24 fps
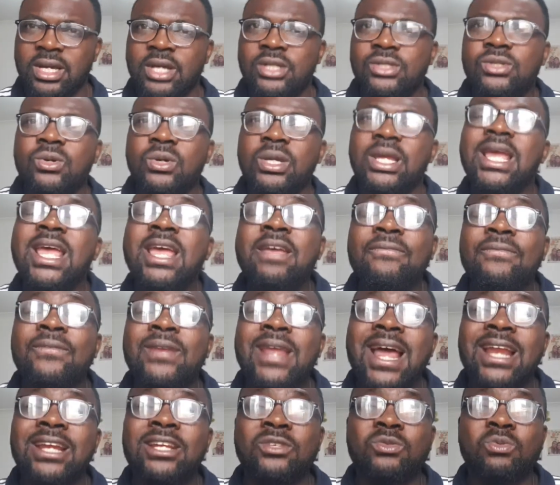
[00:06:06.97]
So if
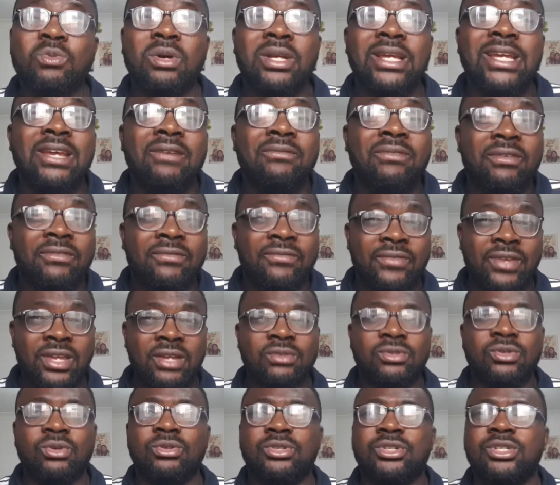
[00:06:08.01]
that is what he
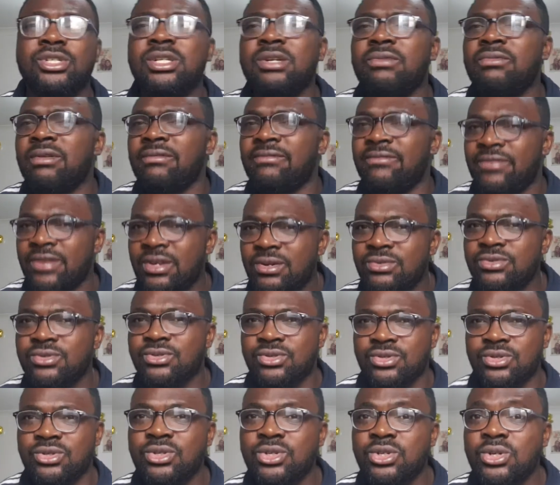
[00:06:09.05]
reveals or she
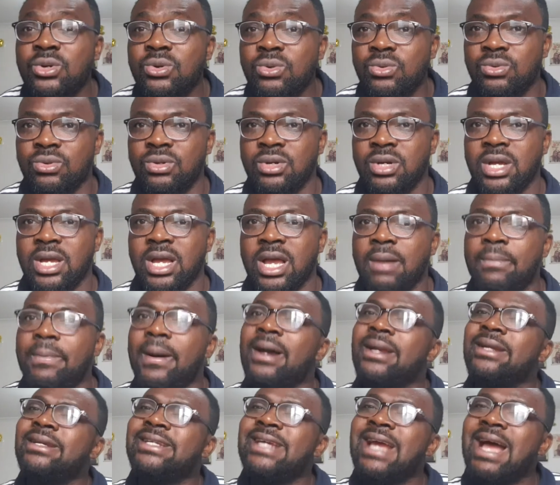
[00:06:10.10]
reveals to you
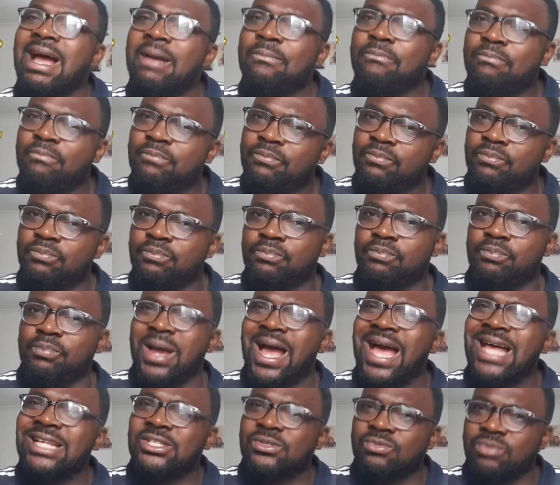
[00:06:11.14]
about their
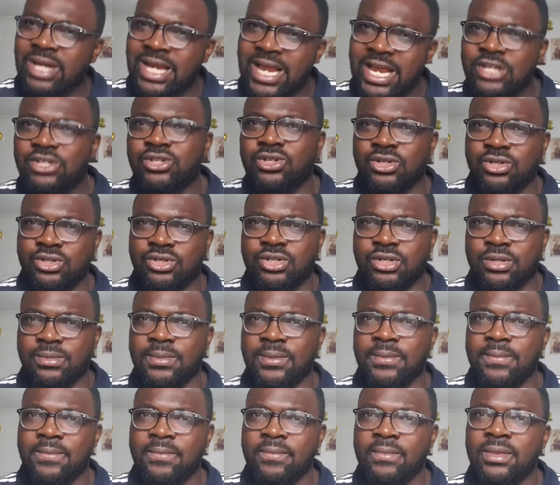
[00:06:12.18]
past relationship
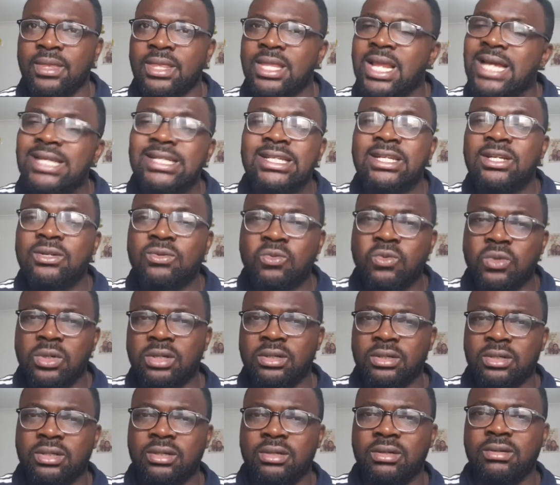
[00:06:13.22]
that didn't
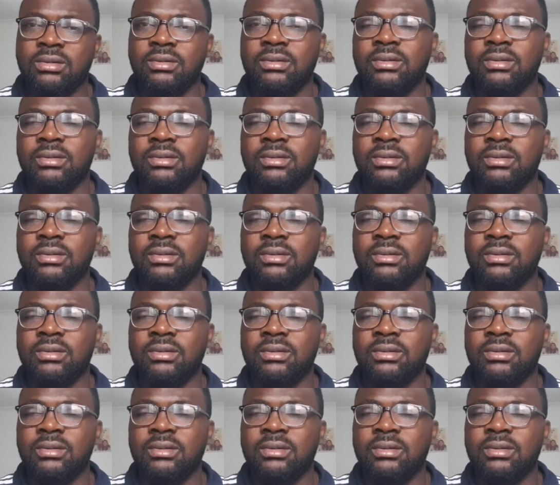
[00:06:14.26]
work,